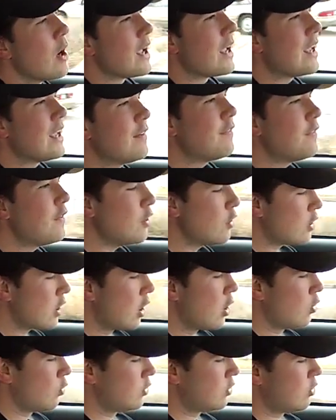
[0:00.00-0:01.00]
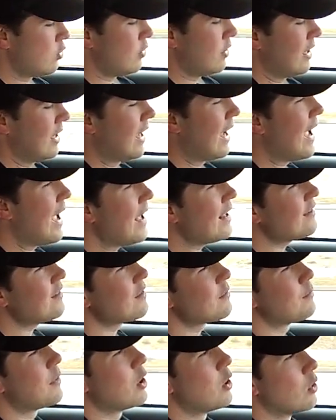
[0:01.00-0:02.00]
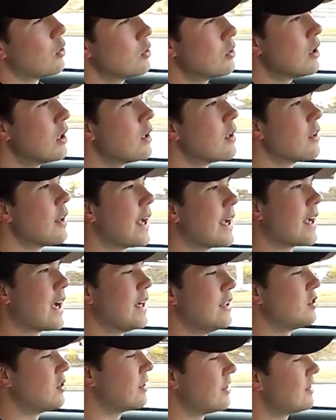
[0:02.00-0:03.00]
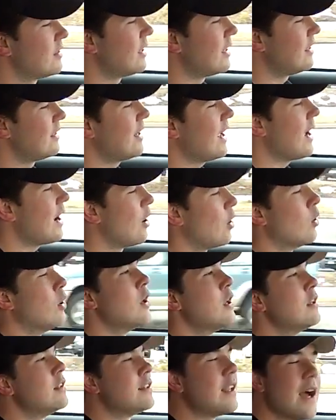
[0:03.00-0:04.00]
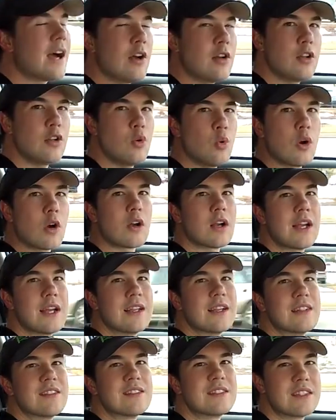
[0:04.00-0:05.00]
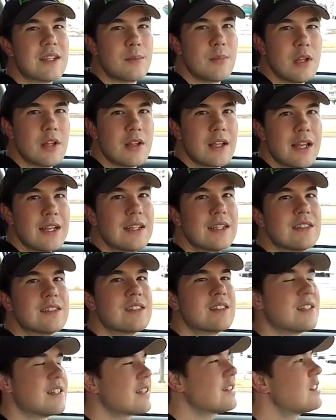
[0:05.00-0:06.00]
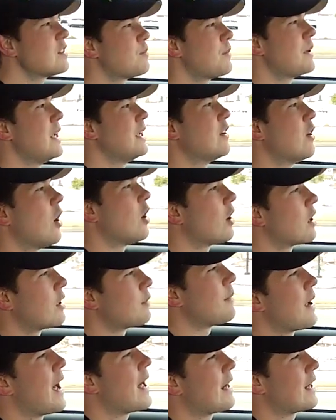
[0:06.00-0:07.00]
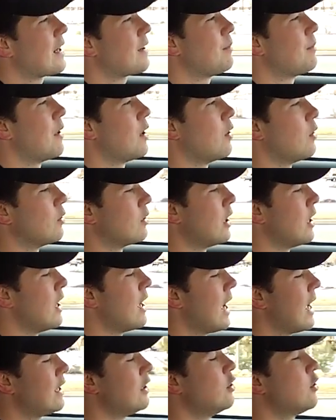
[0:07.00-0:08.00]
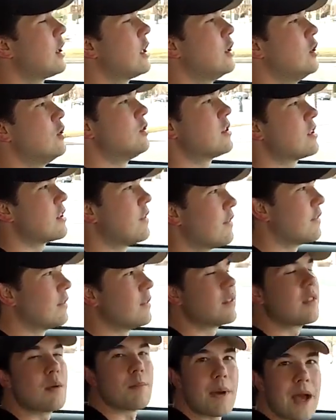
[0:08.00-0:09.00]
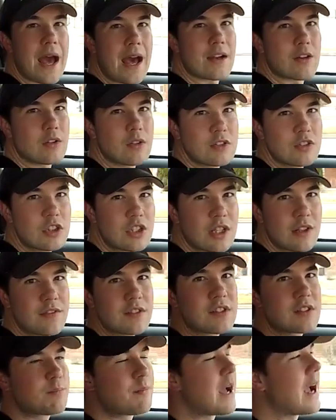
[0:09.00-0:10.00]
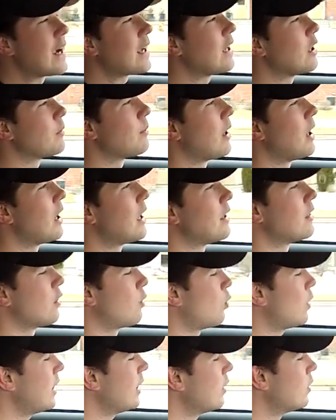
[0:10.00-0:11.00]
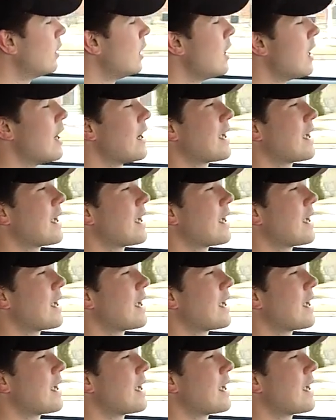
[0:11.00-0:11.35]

If you go to the S mode, like I just did now you are in a simulated 6-speed automatic mode, and you can use the paddle shifts back here behind the wheel.